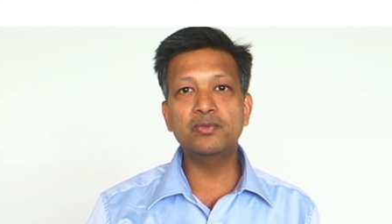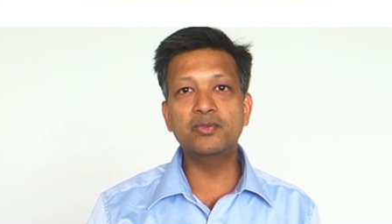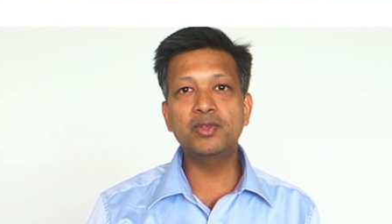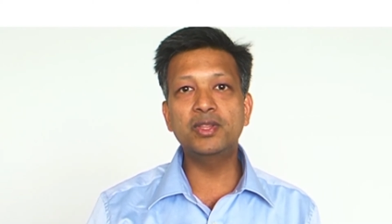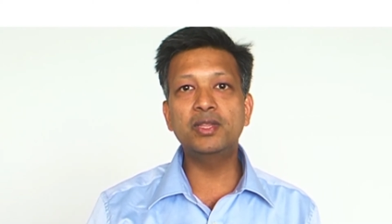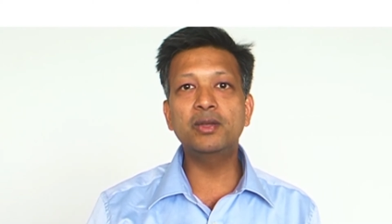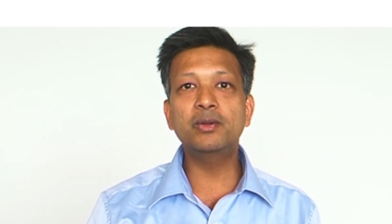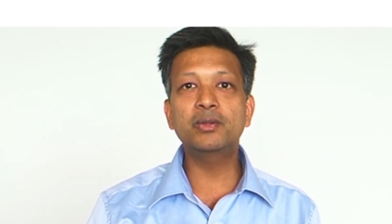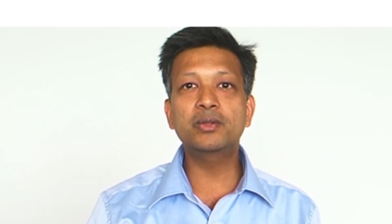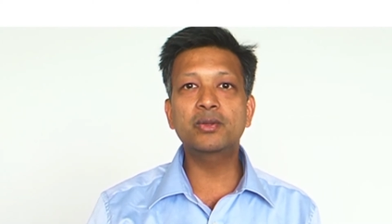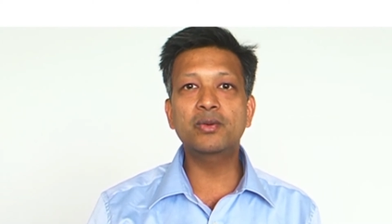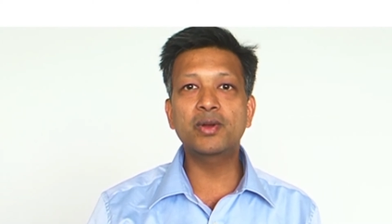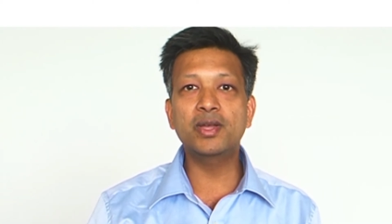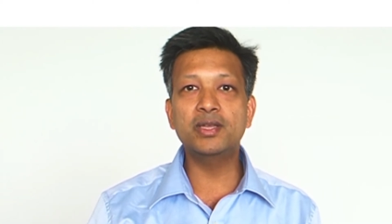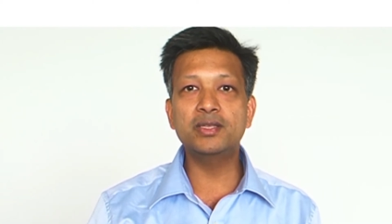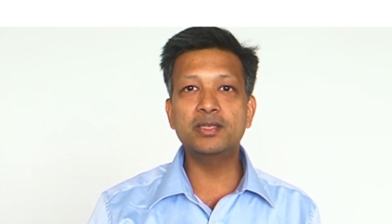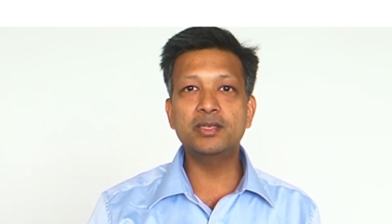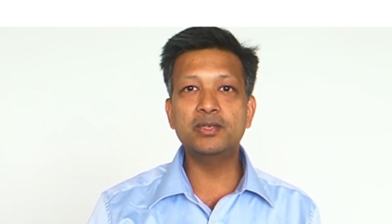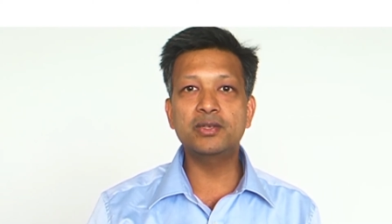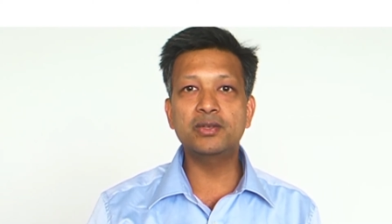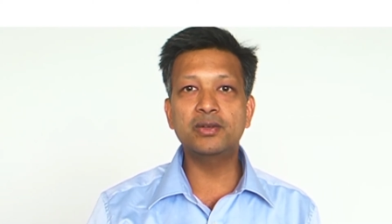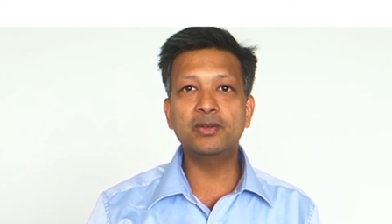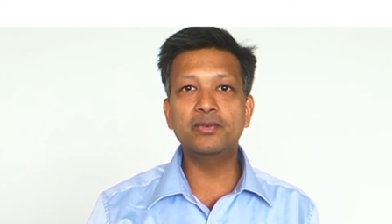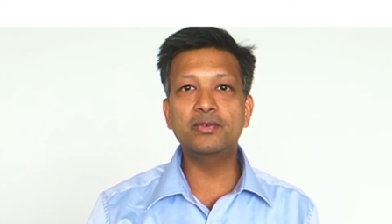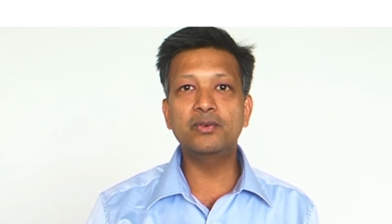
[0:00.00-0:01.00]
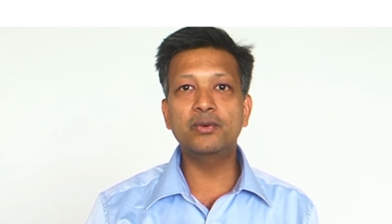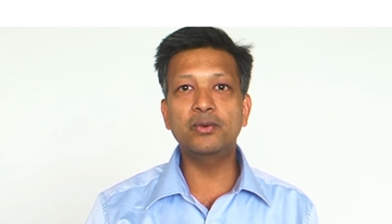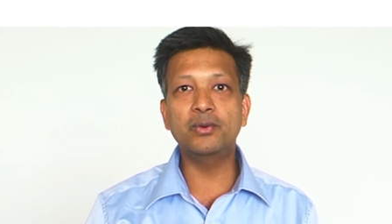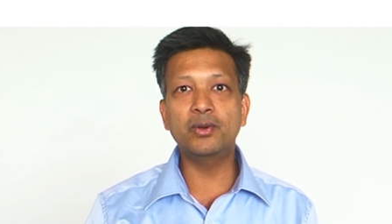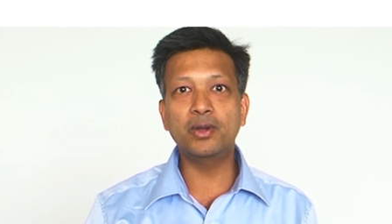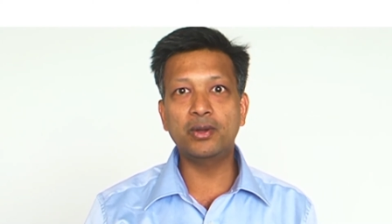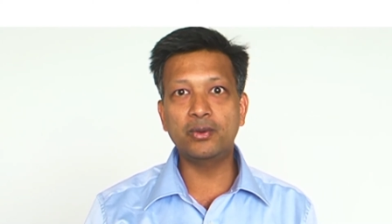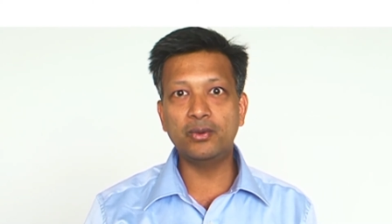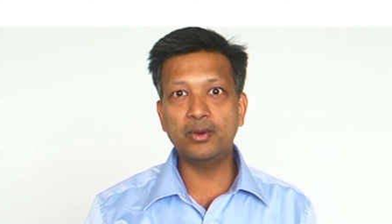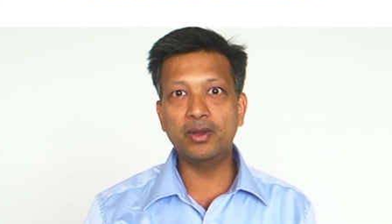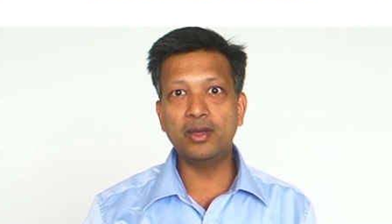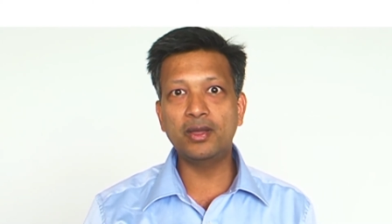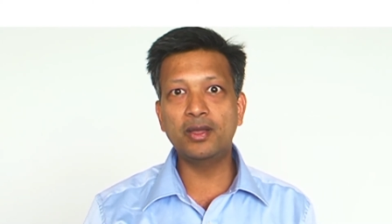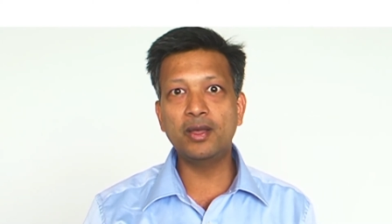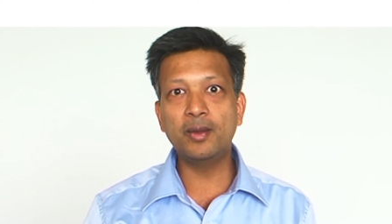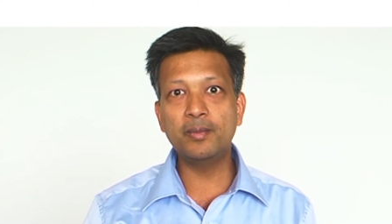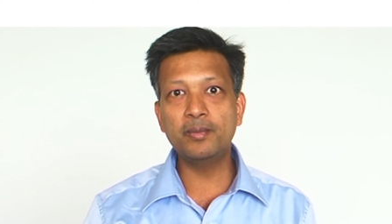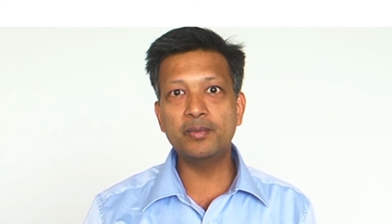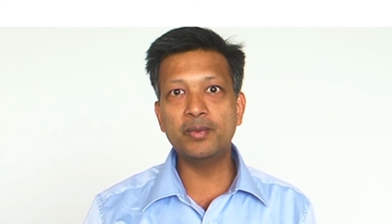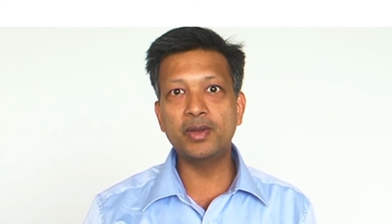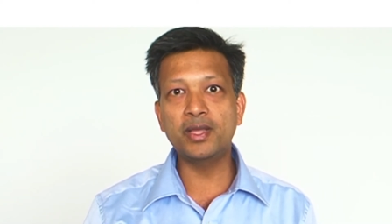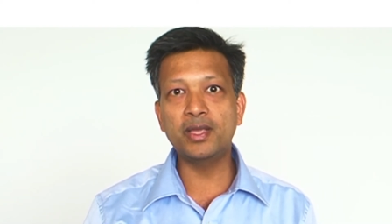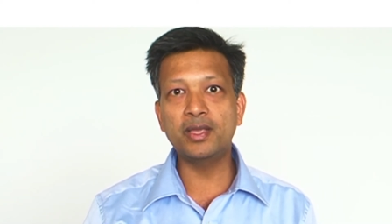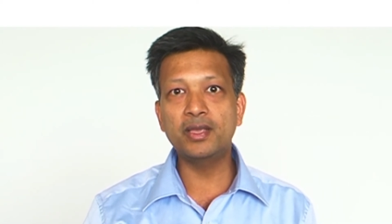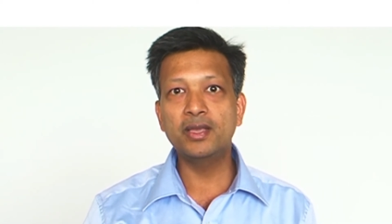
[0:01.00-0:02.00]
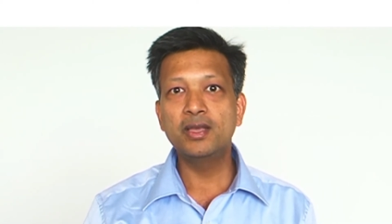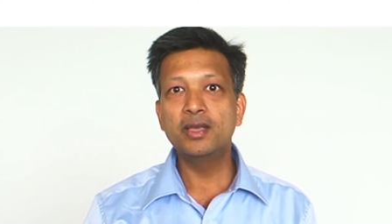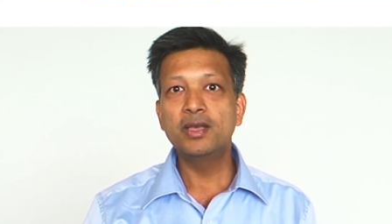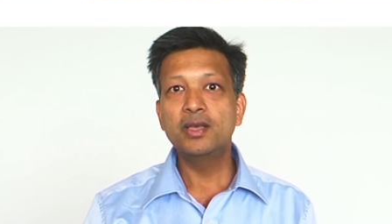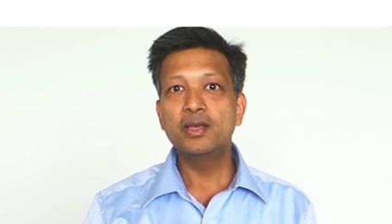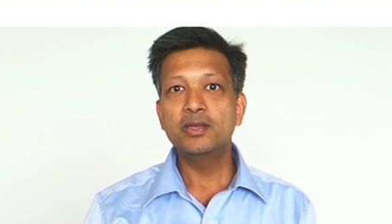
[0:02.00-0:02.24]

with the authorization of Coca-Cola company.